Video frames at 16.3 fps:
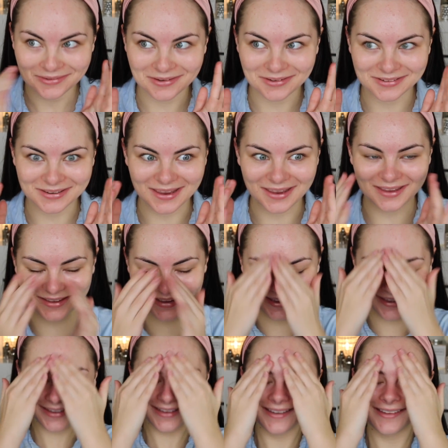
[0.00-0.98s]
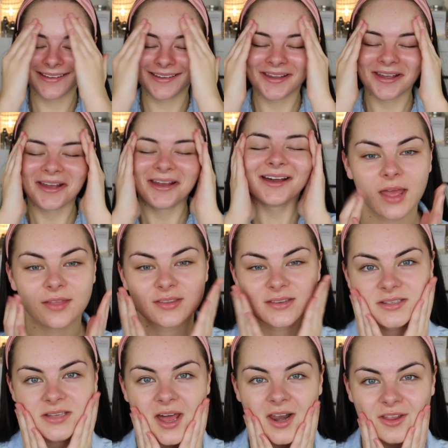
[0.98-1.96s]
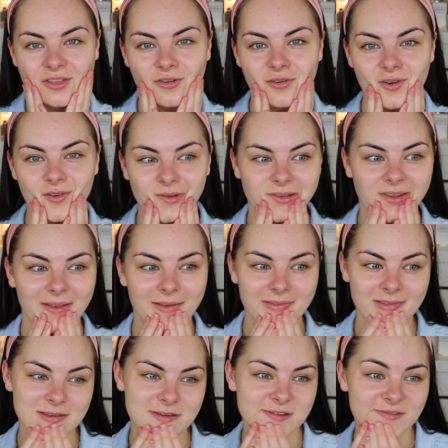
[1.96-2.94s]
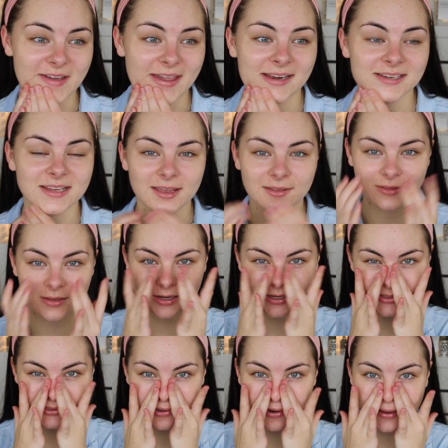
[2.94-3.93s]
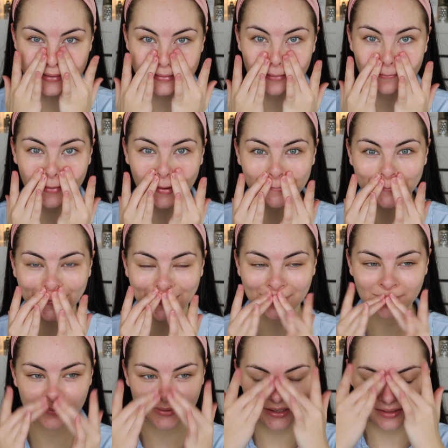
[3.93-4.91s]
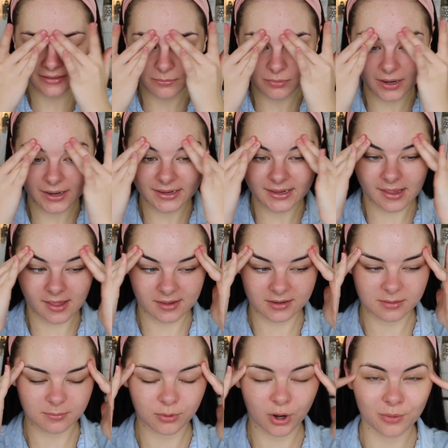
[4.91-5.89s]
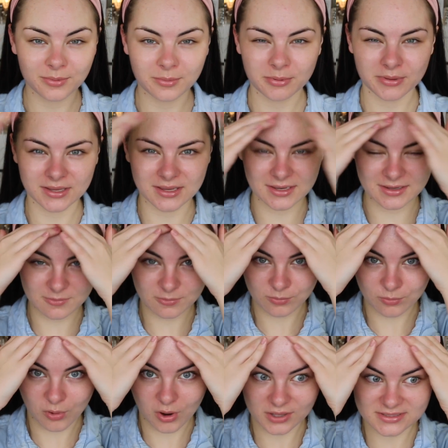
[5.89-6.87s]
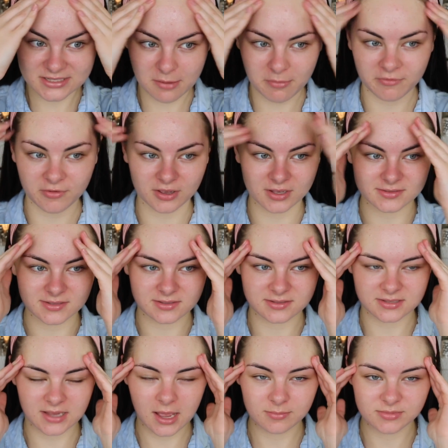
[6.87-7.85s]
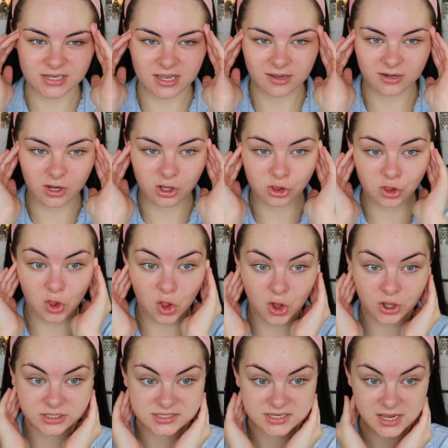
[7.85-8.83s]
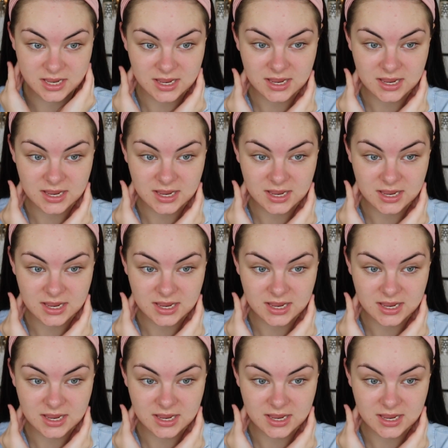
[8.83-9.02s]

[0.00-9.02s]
Okay. At the start I thought it was like the new fake tan that I tried that made me completely break out, and it probably was some of it because it's calmed down a lot